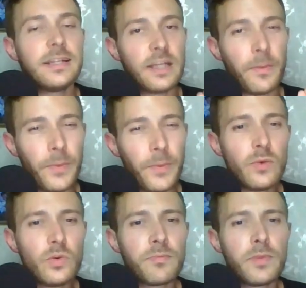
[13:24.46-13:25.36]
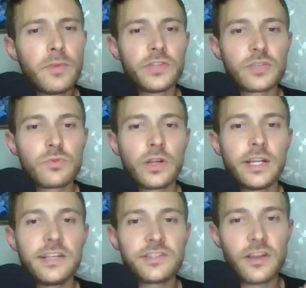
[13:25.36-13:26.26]
Now, bear with me on this one,
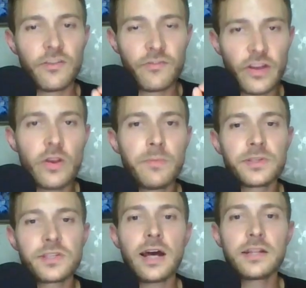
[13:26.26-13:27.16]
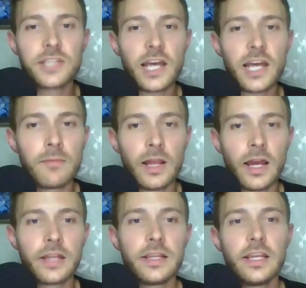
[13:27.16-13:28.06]
it's a very bizarre
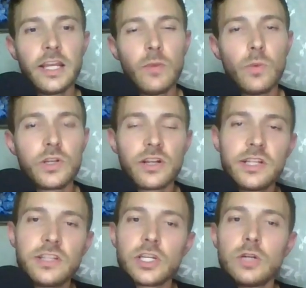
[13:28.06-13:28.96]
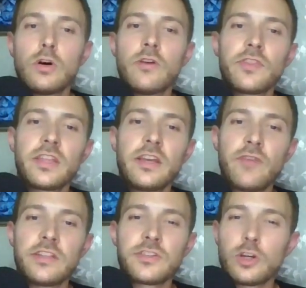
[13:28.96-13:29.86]
timeline in which I'll need to go over the
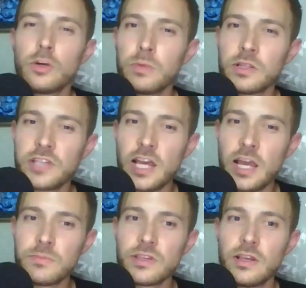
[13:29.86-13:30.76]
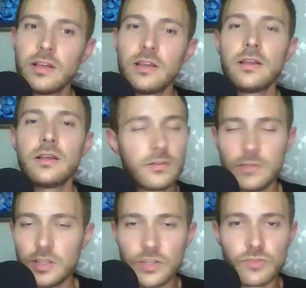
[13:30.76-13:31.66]
events a couple of times.
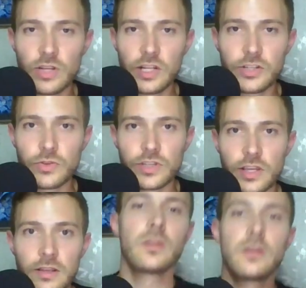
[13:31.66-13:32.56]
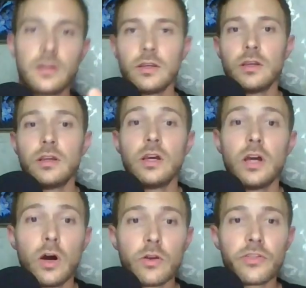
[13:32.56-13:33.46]
This is really juicy.
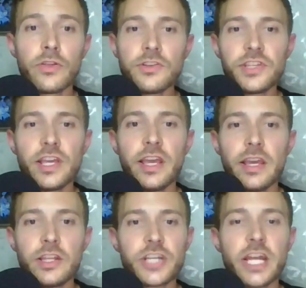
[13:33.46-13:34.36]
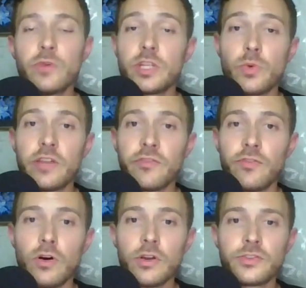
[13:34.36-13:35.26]
On Thursday, January
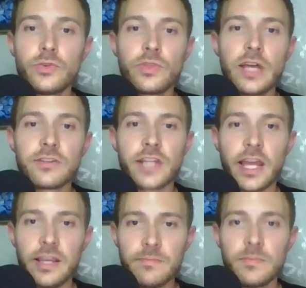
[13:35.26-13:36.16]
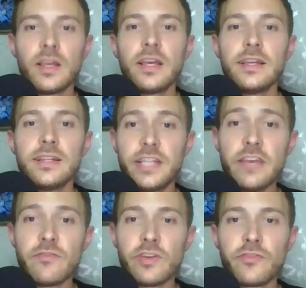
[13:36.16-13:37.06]
24th, 2008,
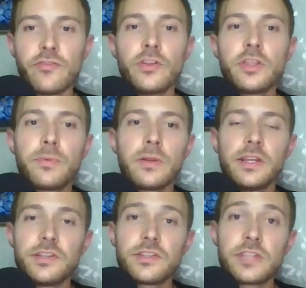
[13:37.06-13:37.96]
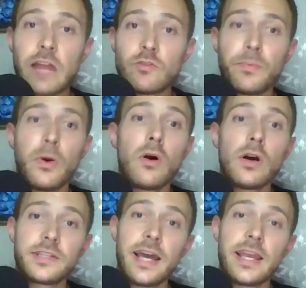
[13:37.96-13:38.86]
David phoned the police and
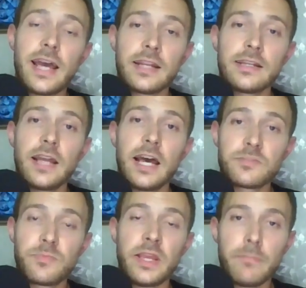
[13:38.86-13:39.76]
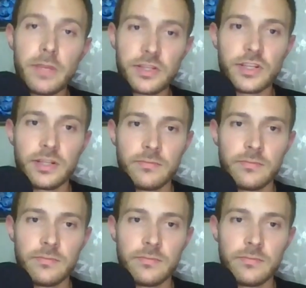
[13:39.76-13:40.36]
reported Diane as being missing.